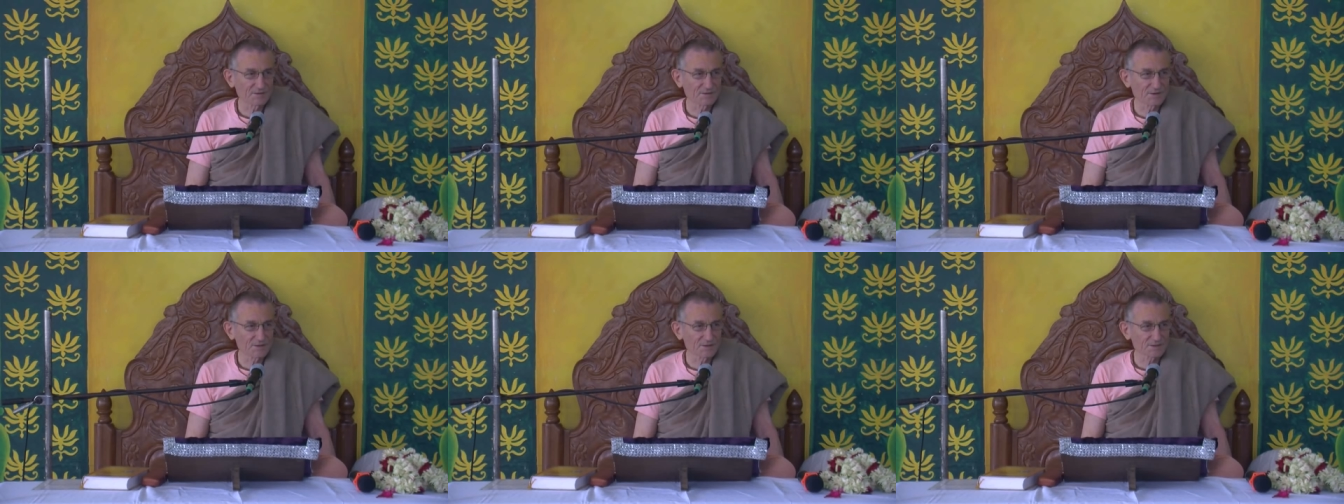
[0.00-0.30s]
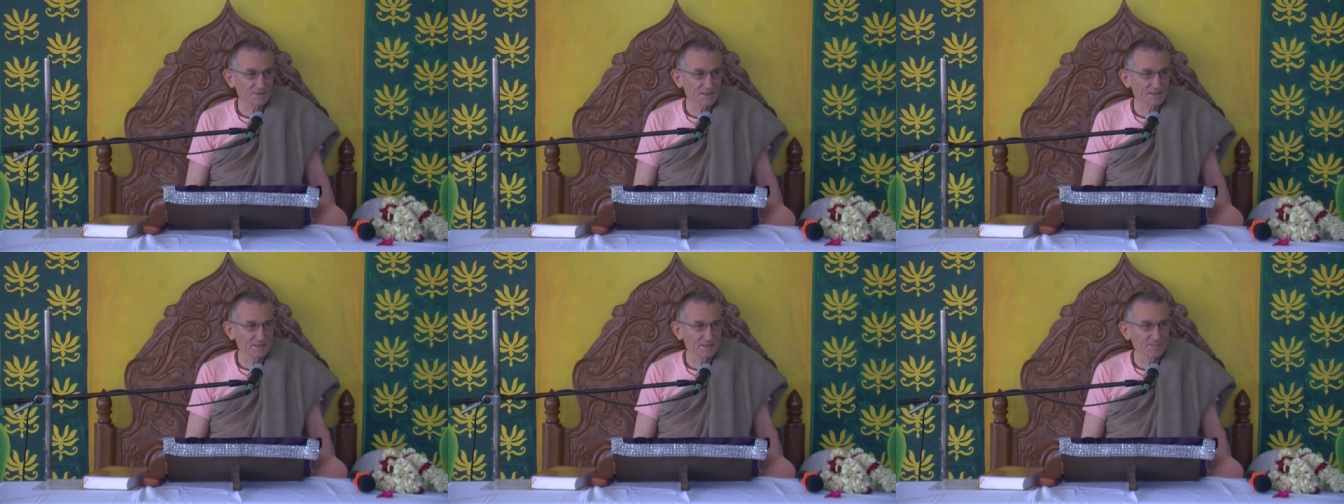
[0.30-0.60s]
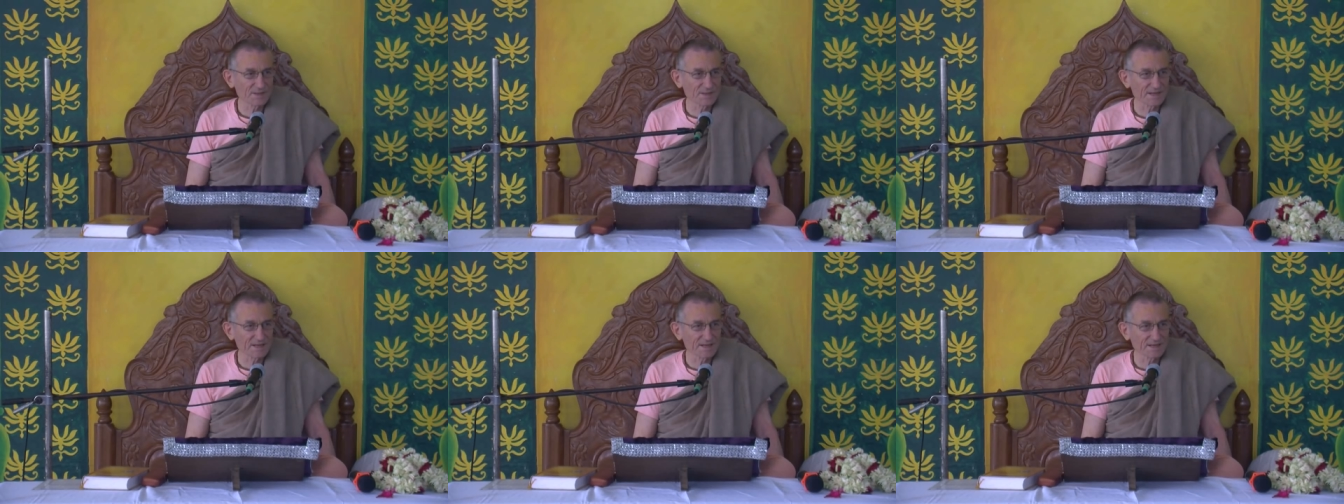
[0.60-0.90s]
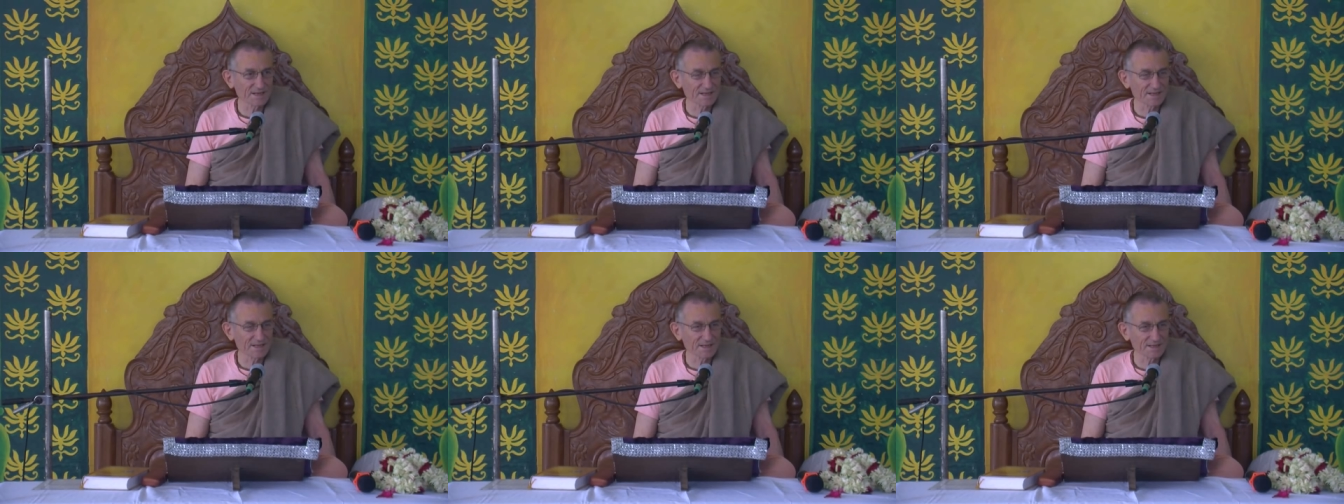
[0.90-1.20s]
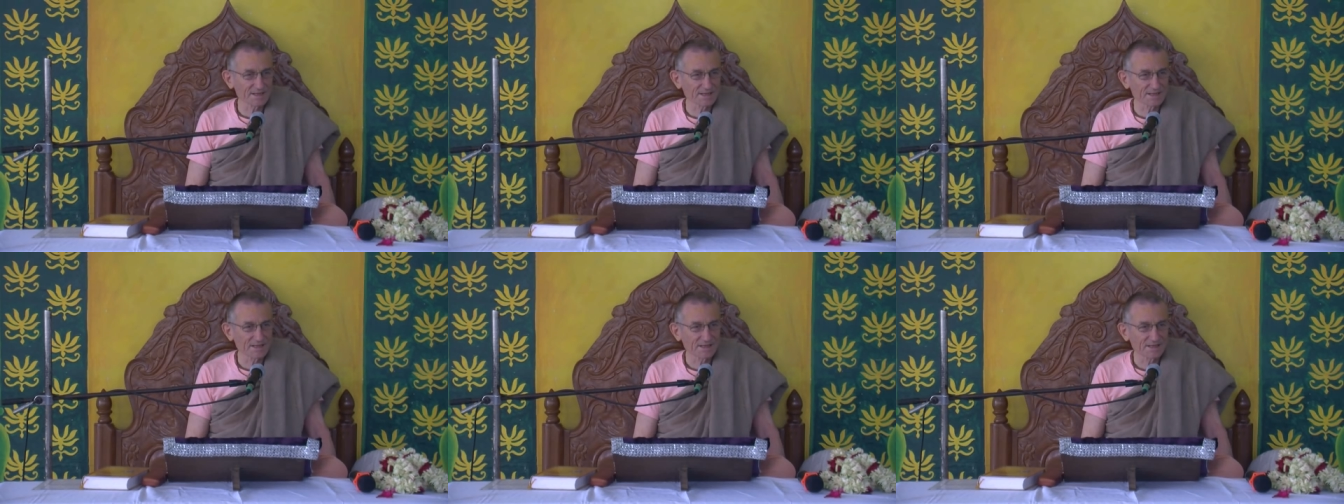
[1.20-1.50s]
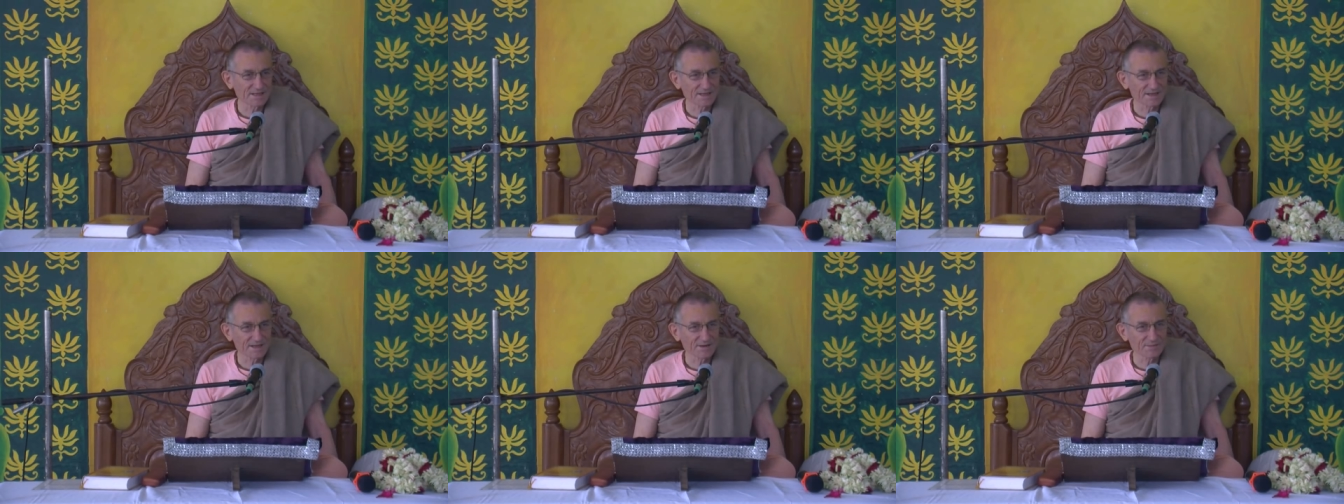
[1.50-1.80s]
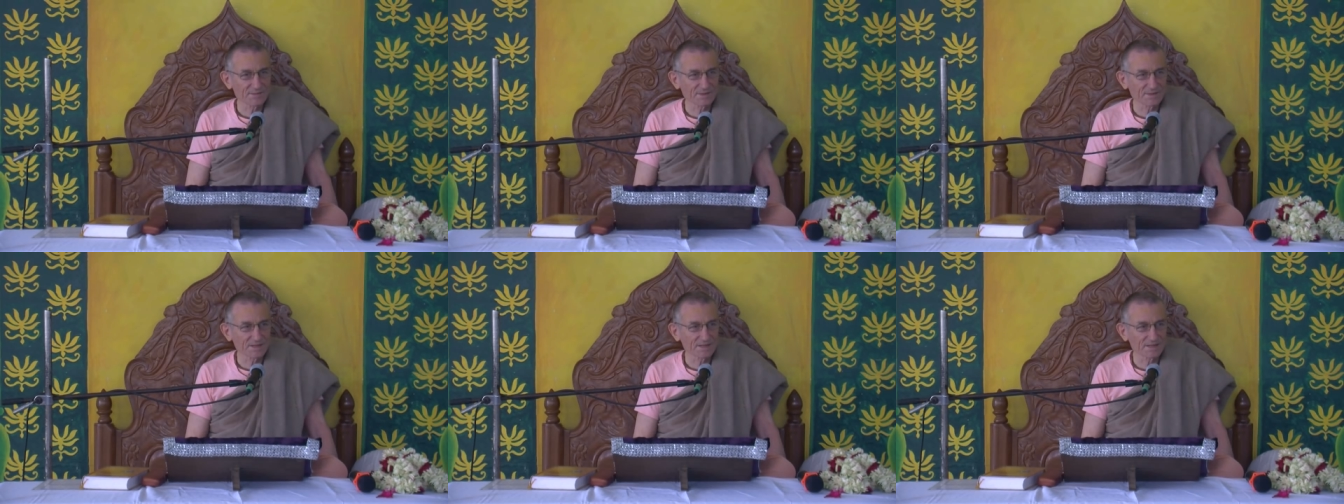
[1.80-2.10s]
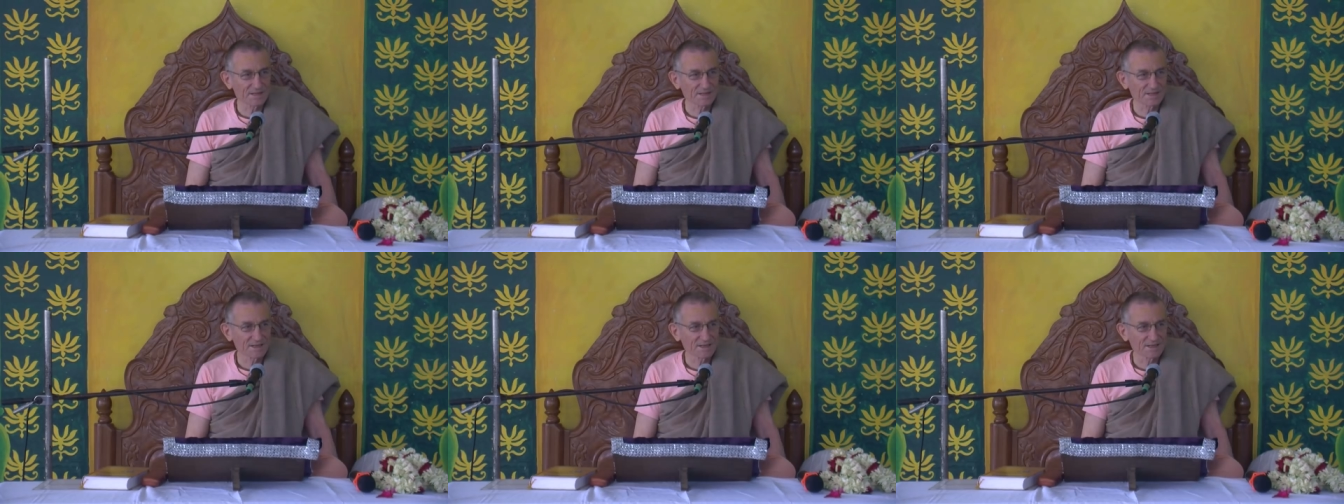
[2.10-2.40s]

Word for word: Who else had a plane like that? Airplane?